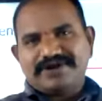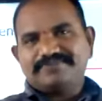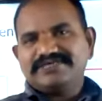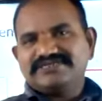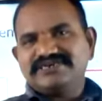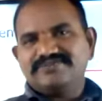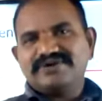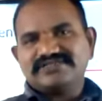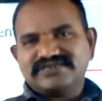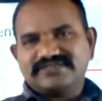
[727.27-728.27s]
BCD number
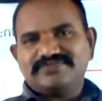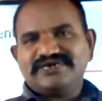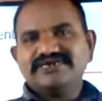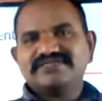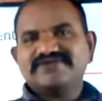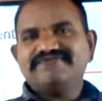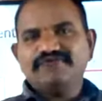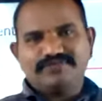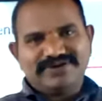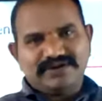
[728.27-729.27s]
is nothing but it is a
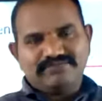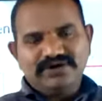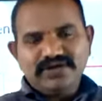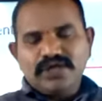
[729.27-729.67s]
4-bit number.